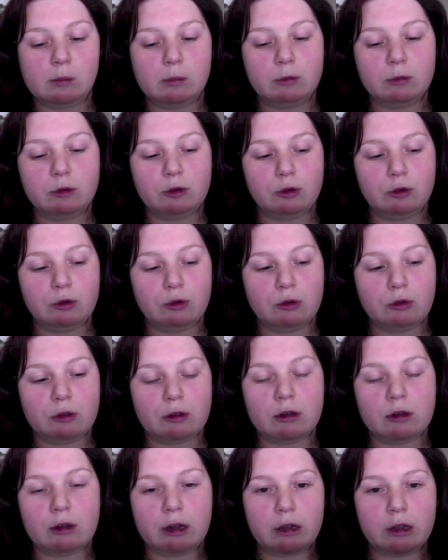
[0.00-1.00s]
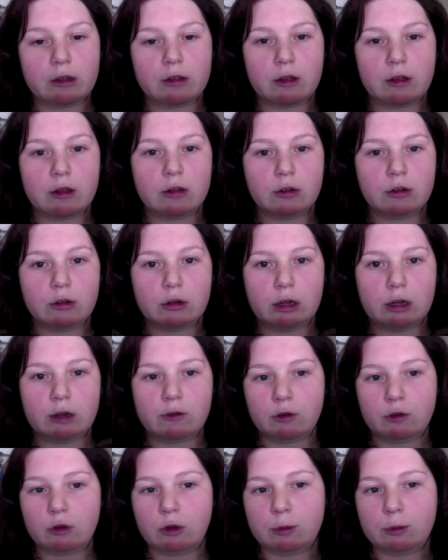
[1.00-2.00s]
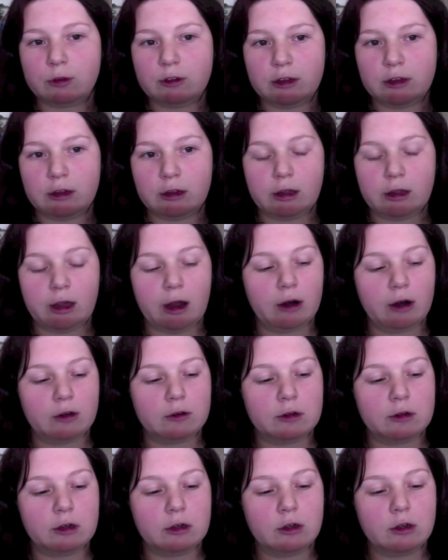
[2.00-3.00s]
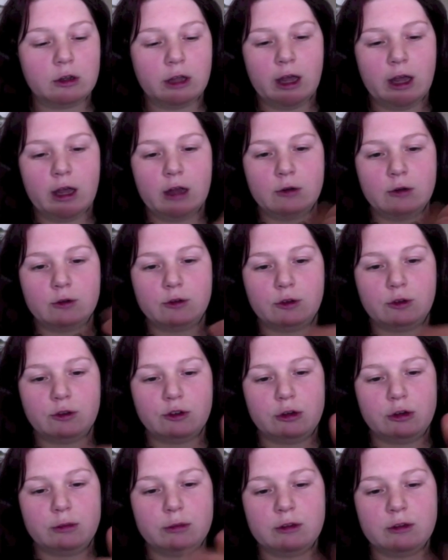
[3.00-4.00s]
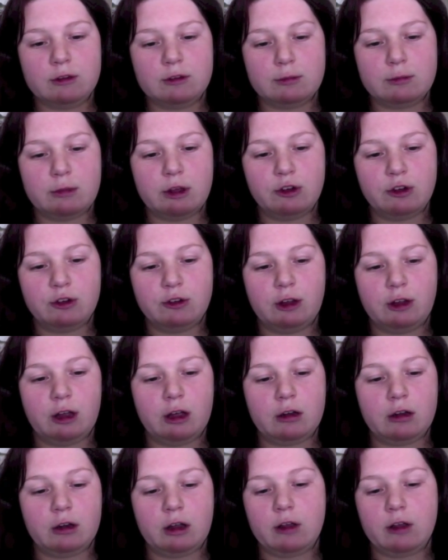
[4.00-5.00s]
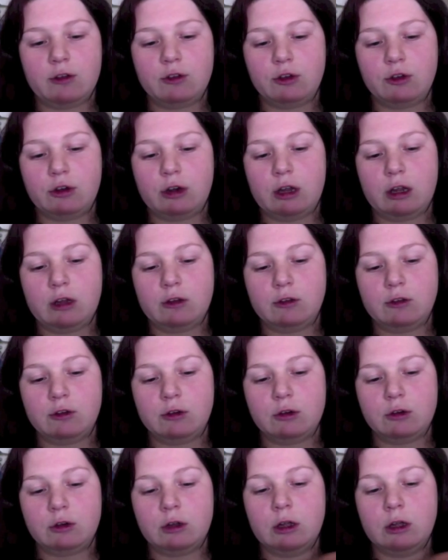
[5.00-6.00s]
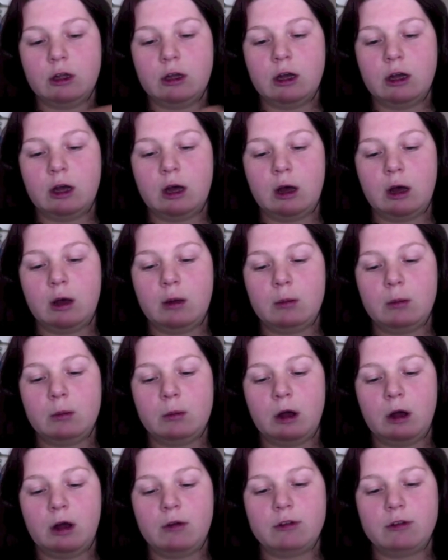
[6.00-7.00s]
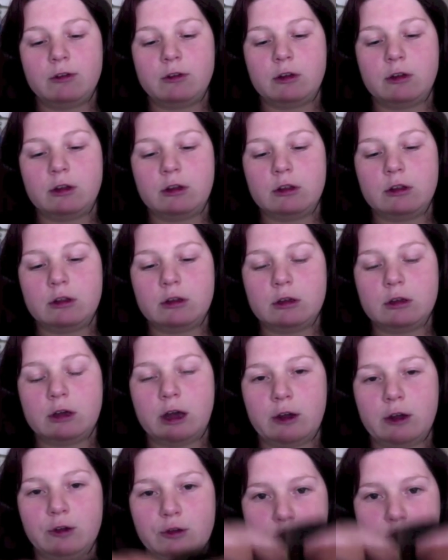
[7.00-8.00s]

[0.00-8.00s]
to the length that you need for your particular character. You can also trim this mesh down as you need to. Obviously the actual